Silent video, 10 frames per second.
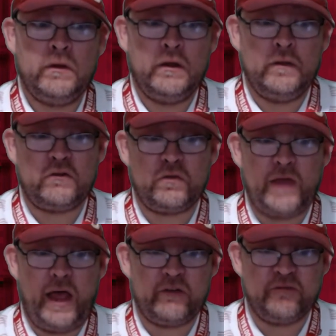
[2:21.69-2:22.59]
In the
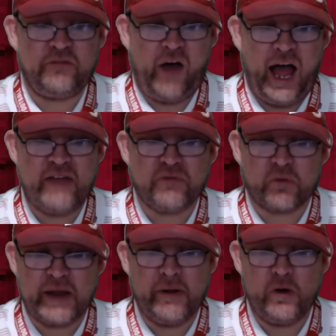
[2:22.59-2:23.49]
2005
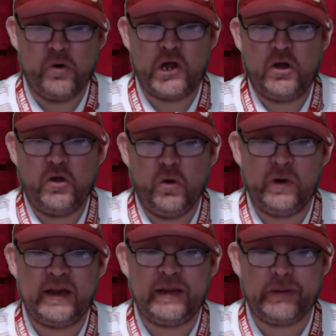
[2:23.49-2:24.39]
reboot, who
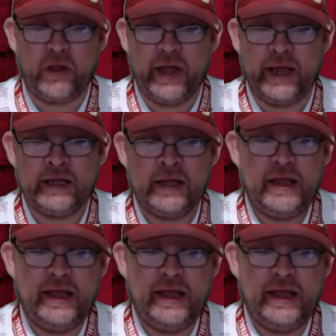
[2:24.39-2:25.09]
did he play,